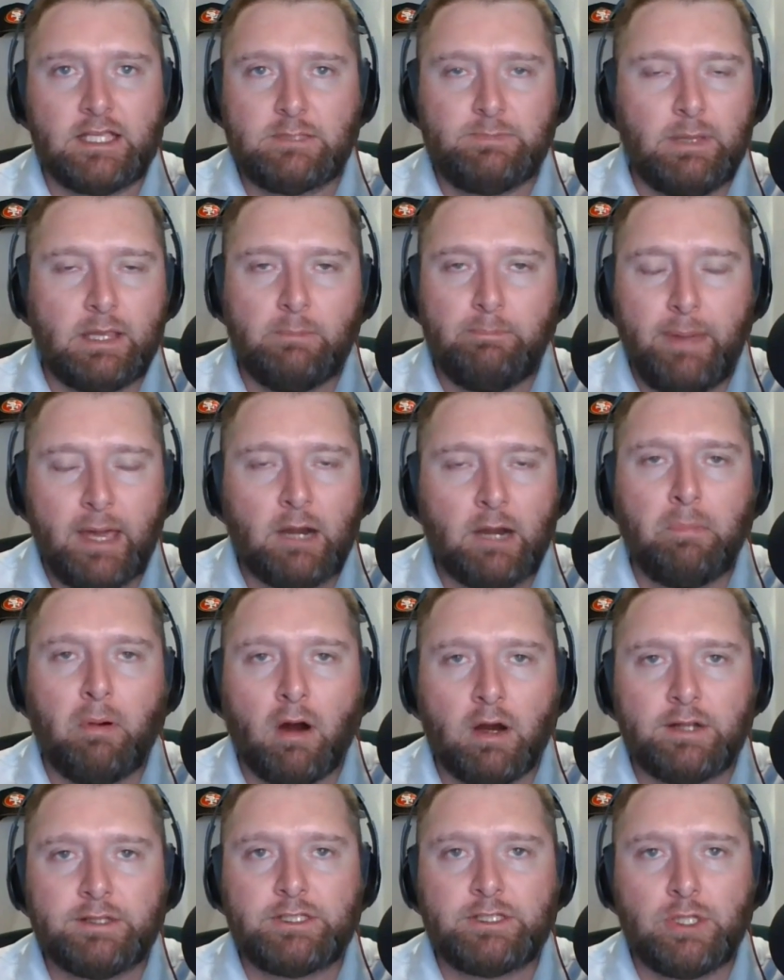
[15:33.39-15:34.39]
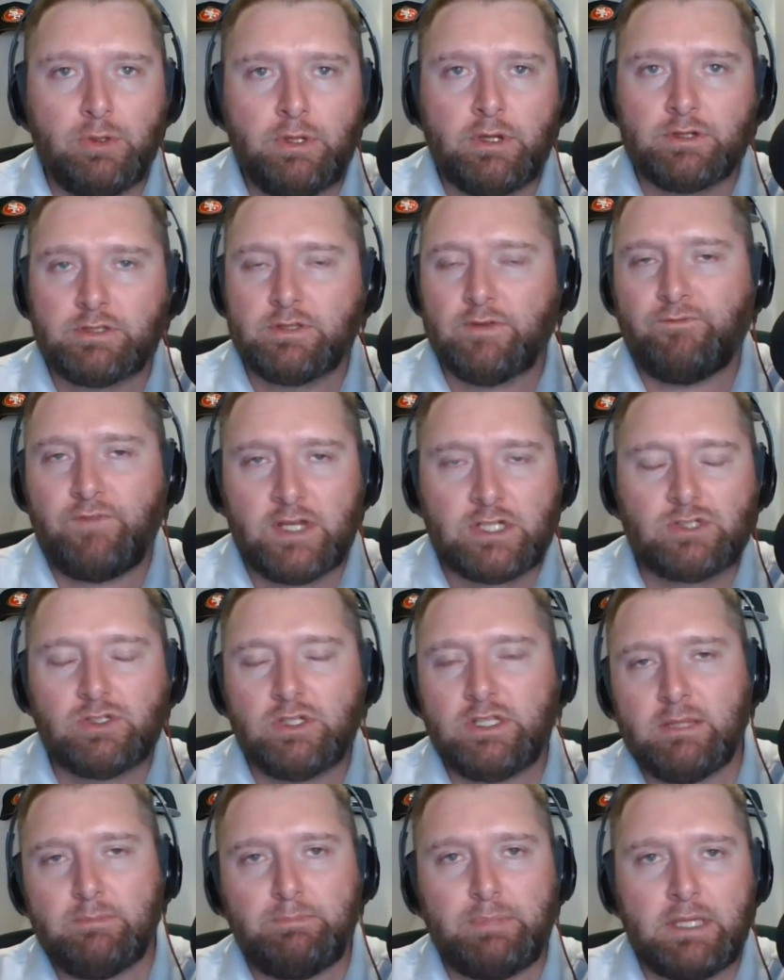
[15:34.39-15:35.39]
It's been the better part of two years
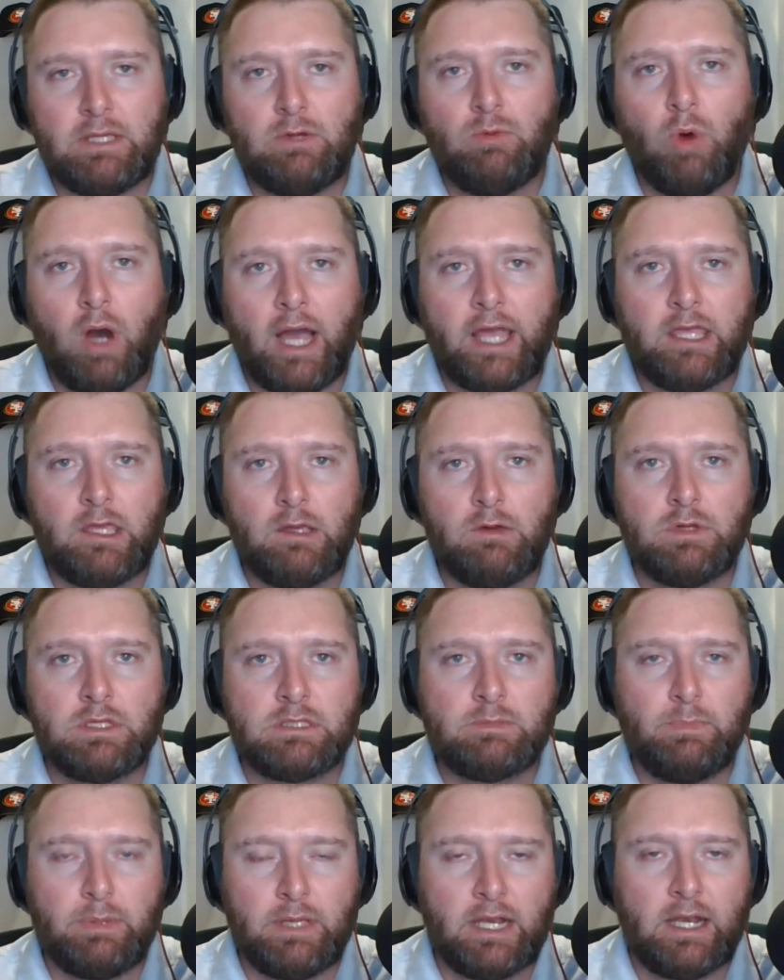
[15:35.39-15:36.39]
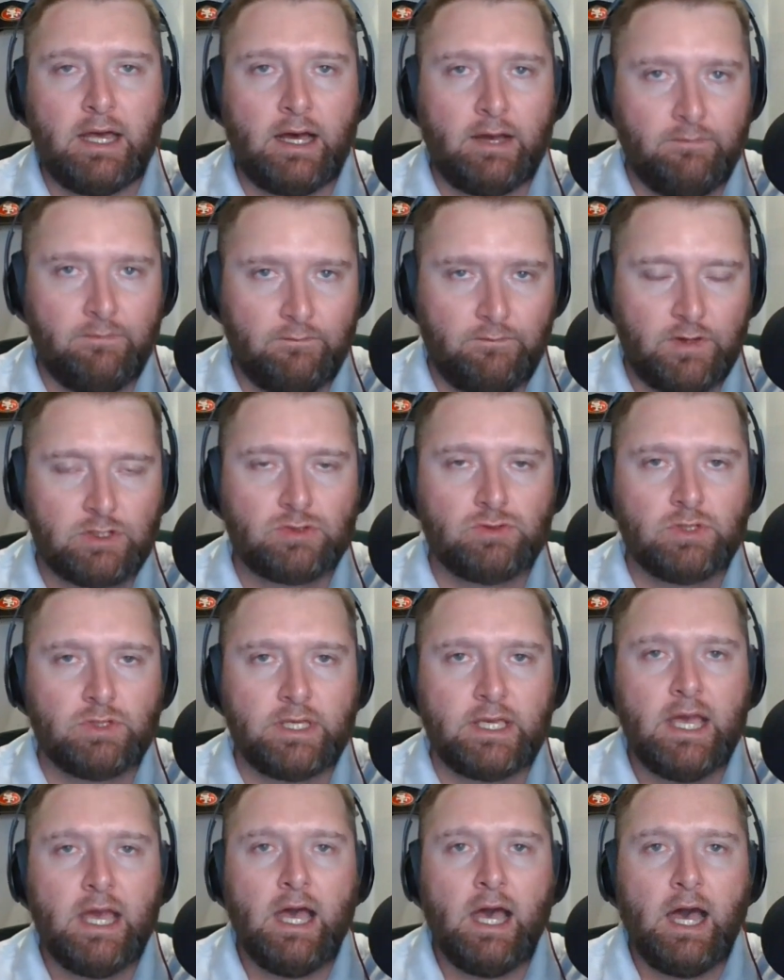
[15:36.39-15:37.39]
officially The BYU has been
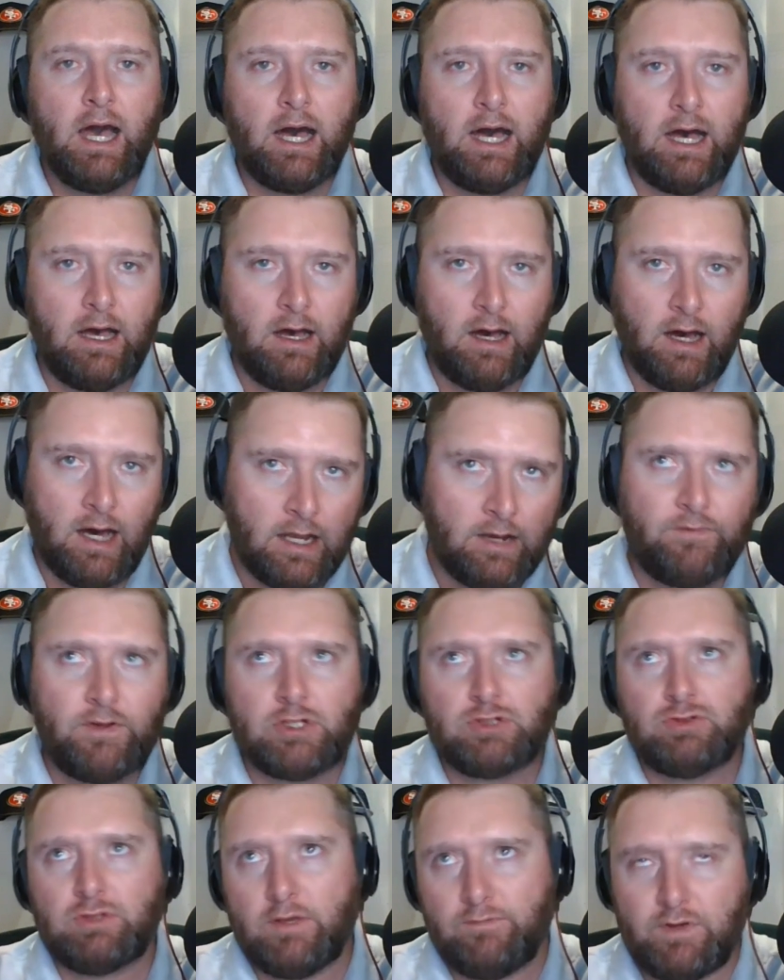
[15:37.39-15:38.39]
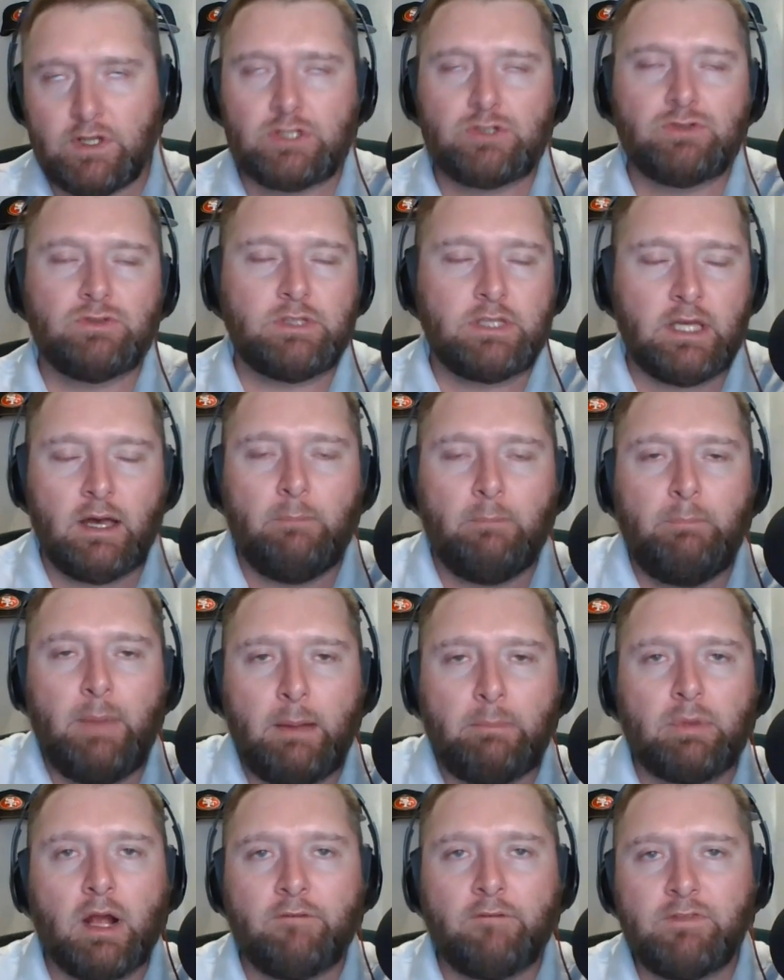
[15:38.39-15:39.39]
officially, uh, unofficially, officially a
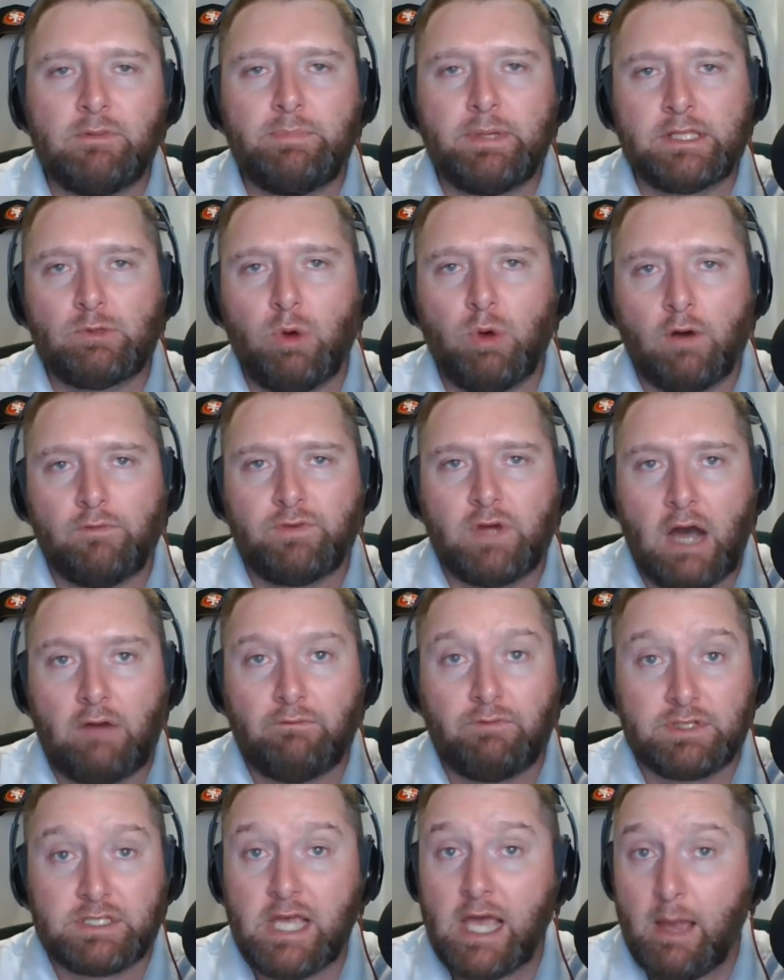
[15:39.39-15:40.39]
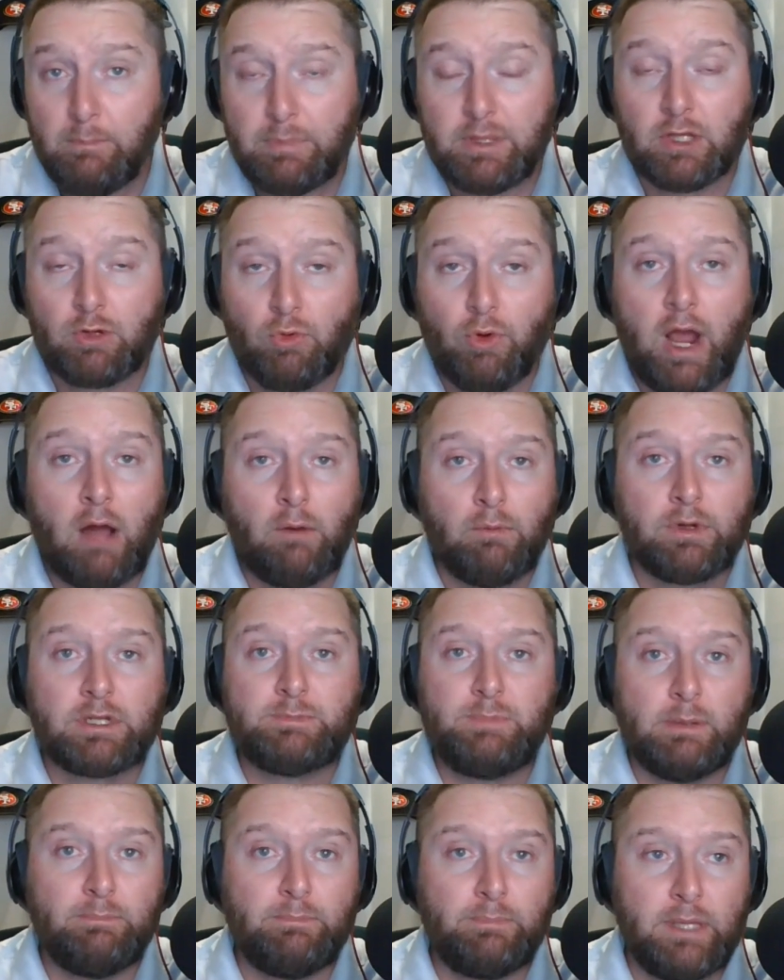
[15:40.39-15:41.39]
member of the Big 12 Conference, but the groundwork's
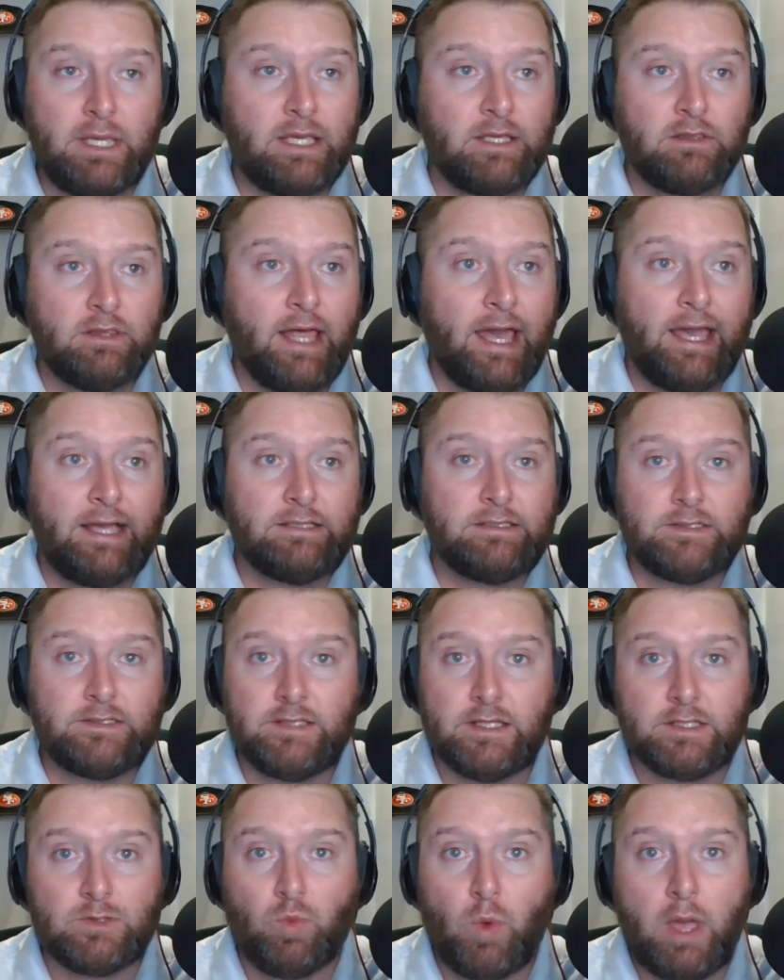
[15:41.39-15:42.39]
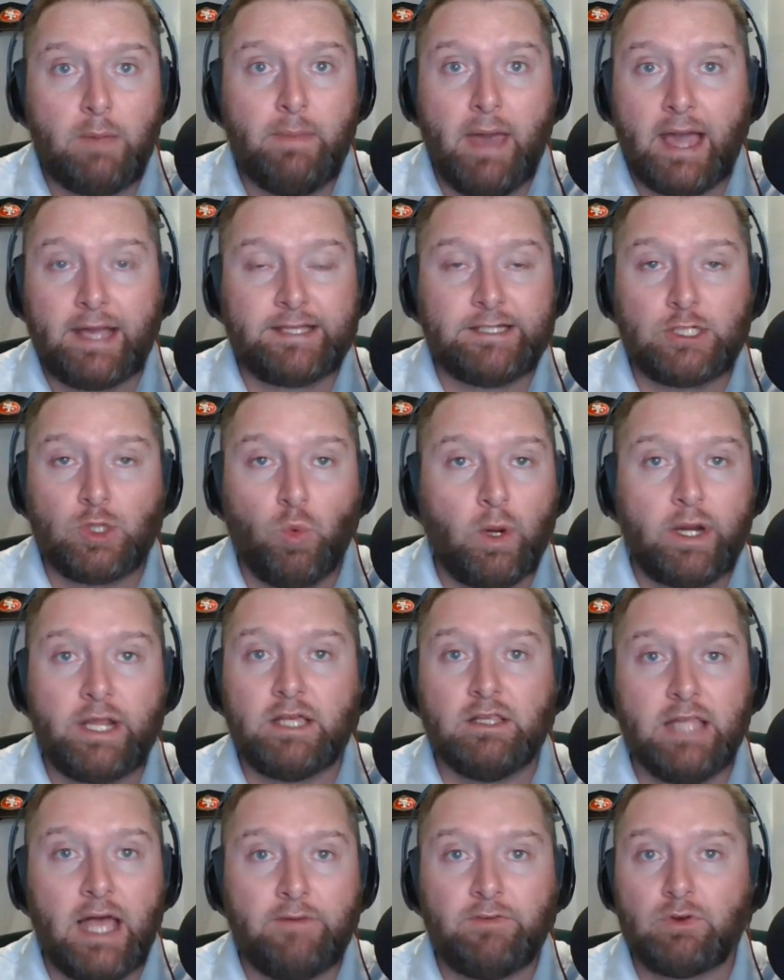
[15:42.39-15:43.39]
been being laid since way back in
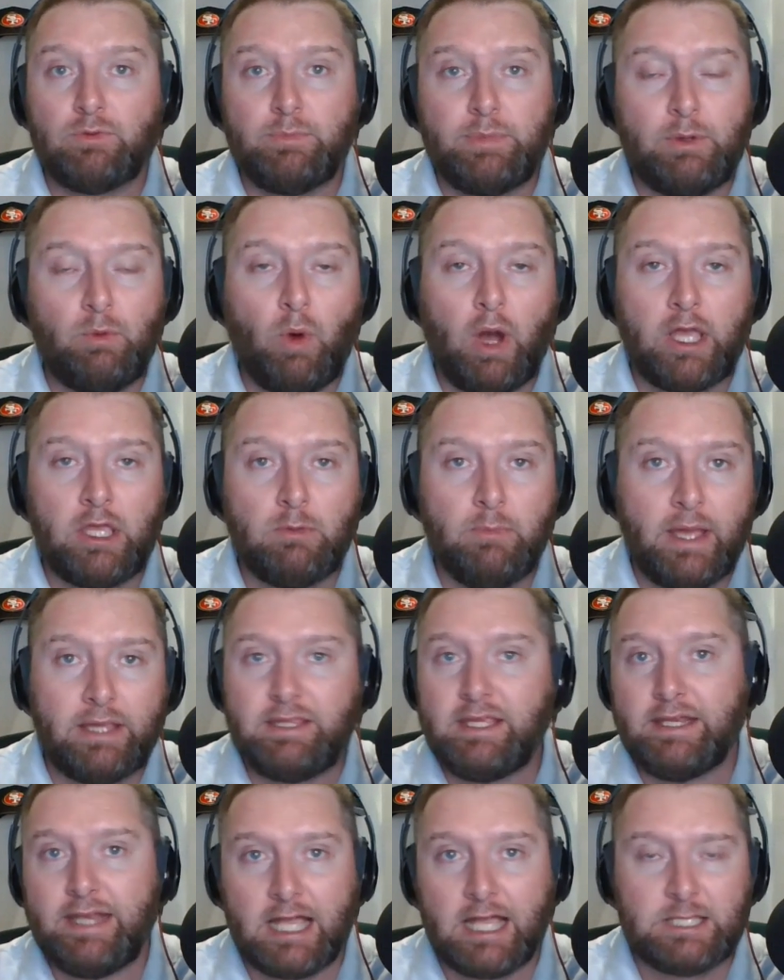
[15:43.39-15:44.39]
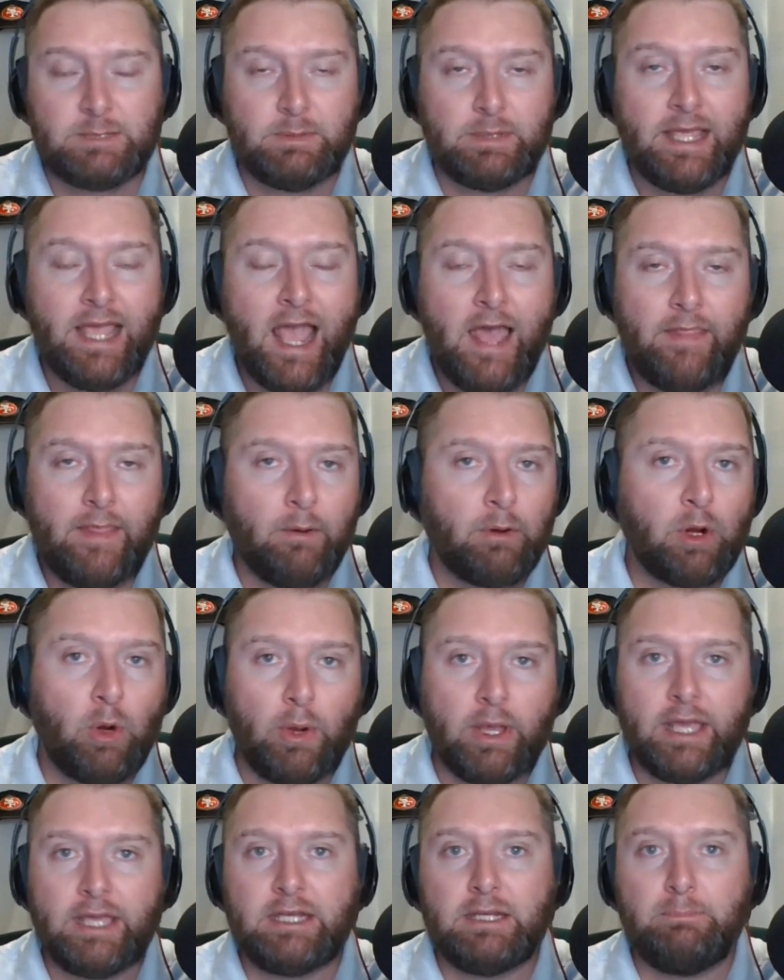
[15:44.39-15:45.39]
2011 when BYU made the announcement they were
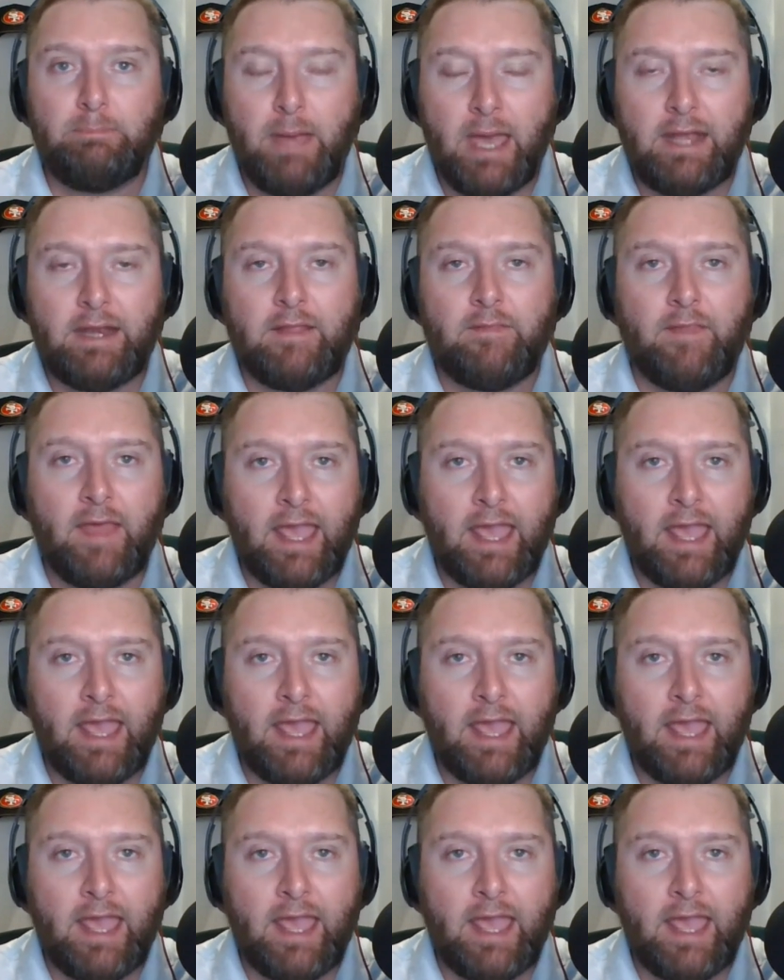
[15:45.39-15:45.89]
going independent.